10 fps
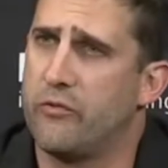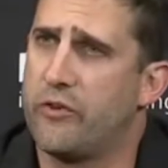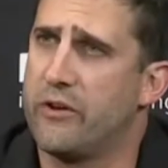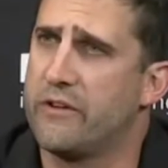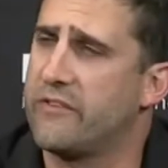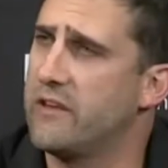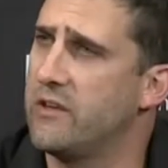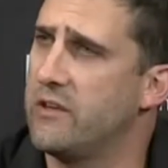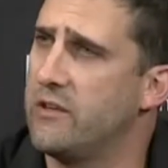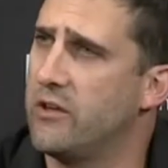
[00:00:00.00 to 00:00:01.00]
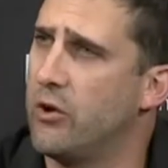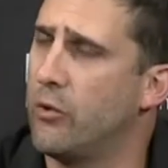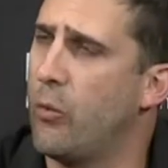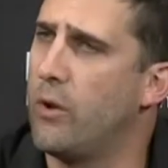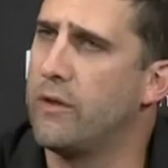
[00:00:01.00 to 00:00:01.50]
furious that you
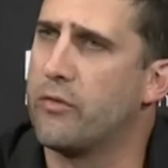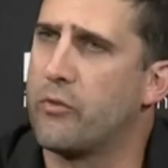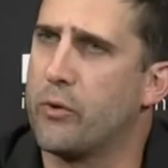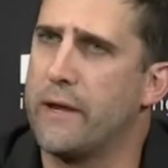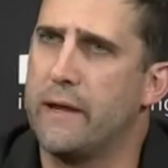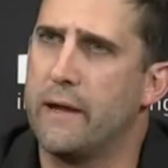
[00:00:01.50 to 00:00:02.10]
go to 1-3.